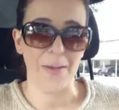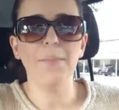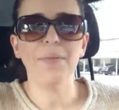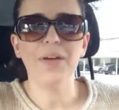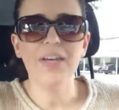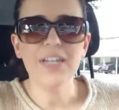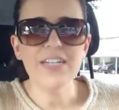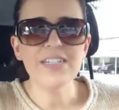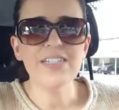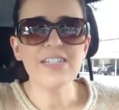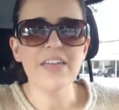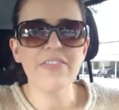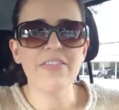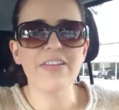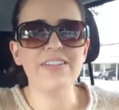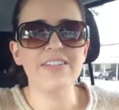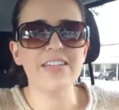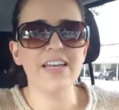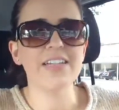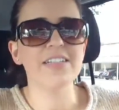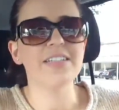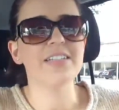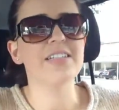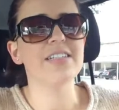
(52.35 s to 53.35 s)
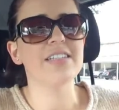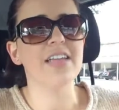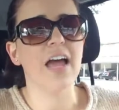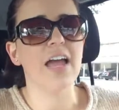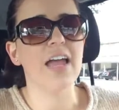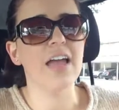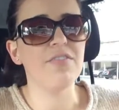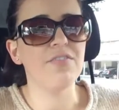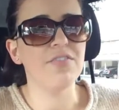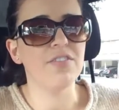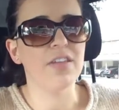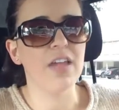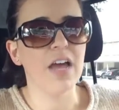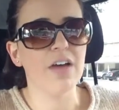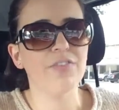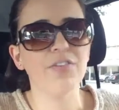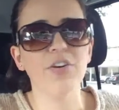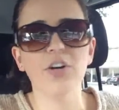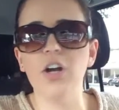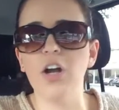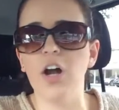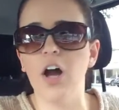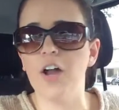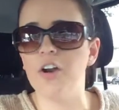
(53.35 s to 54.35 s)
I'm gonna say the sentence I have
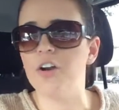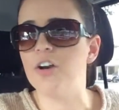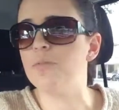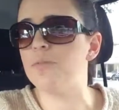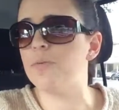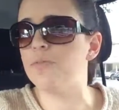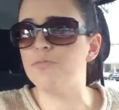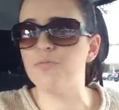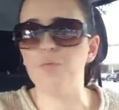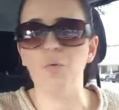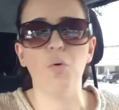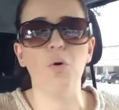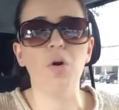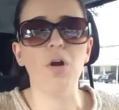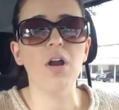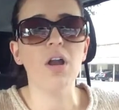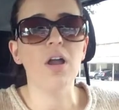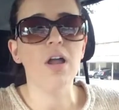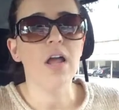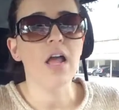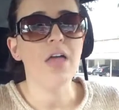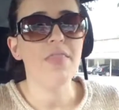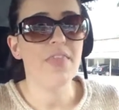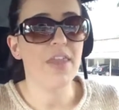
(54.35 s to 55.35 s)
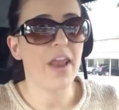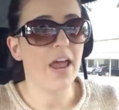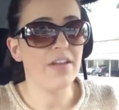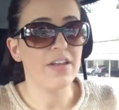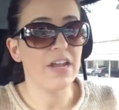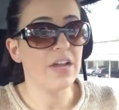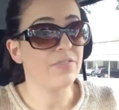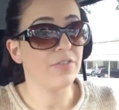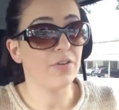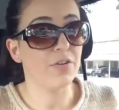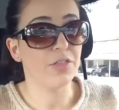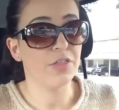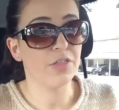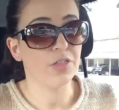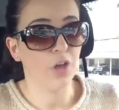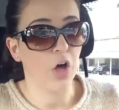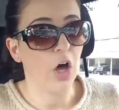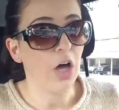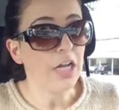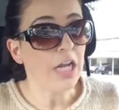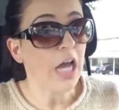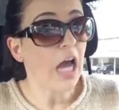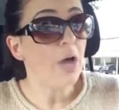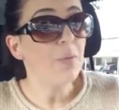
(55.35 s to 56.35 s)
never uttered before that I never
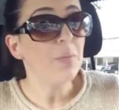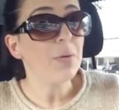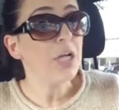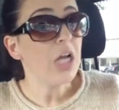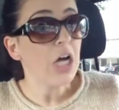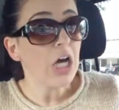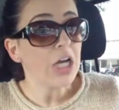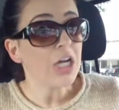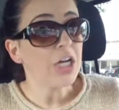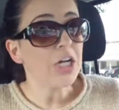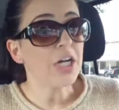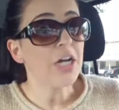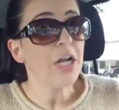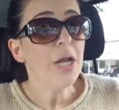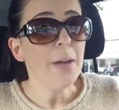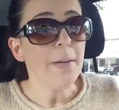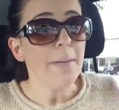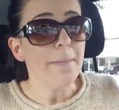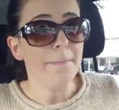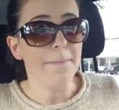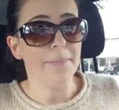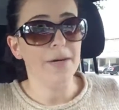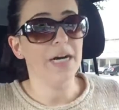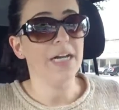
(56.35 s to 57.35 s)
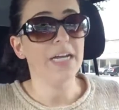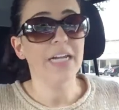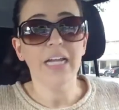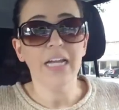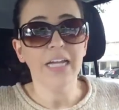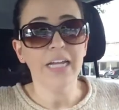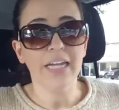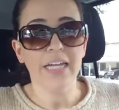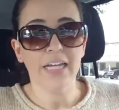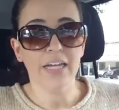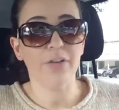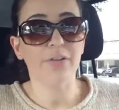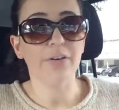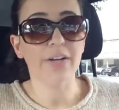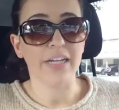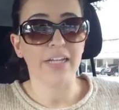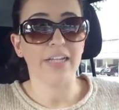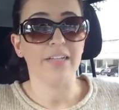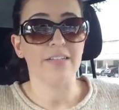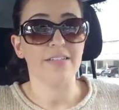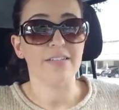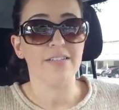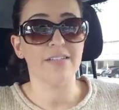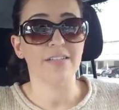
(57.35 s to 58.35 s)
thought I would utter, but here it
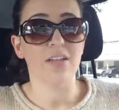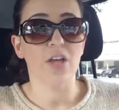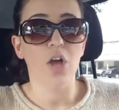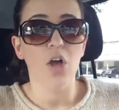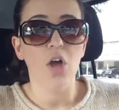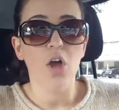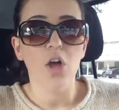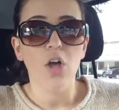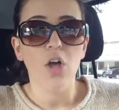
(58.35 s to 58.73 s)
is.